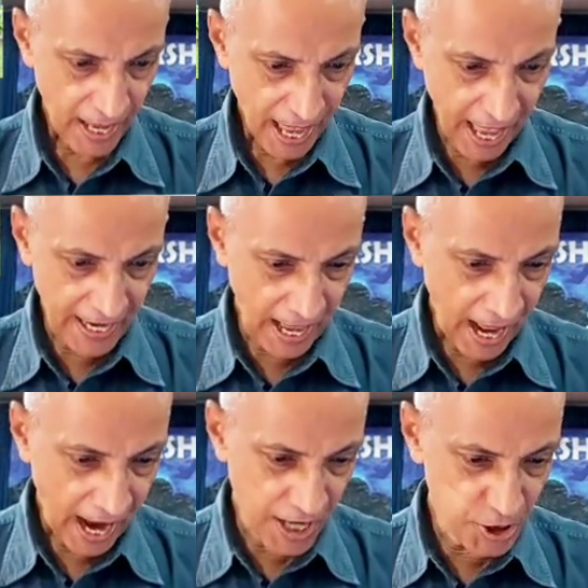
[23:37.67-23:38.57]
And
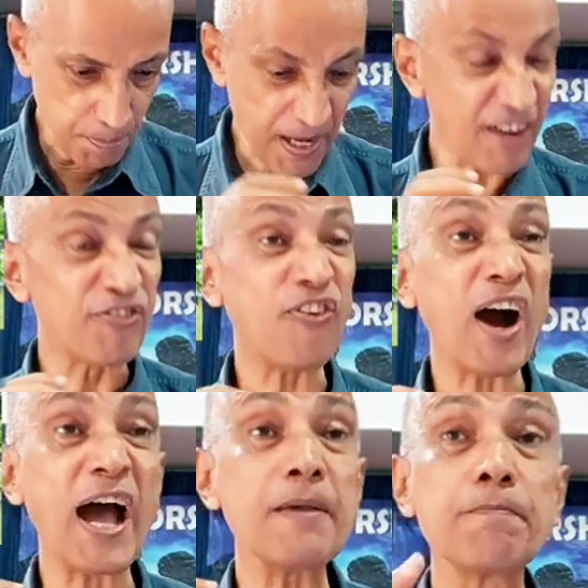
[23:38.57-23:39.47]
I should be a
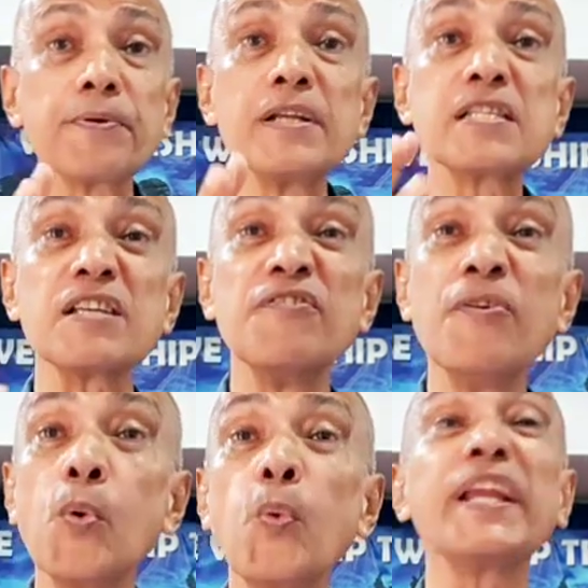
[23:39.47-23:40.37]
vibrant
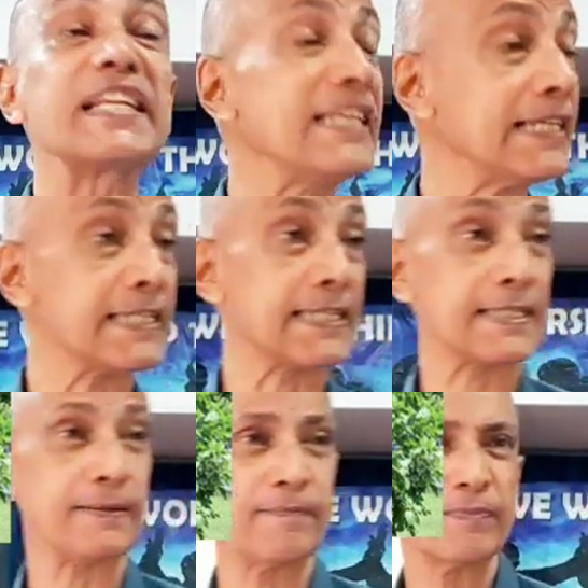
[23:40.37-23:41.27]

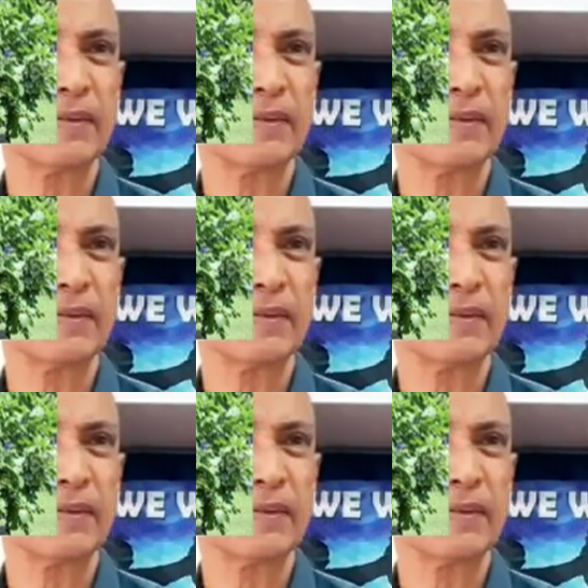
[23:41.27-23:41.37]
witness.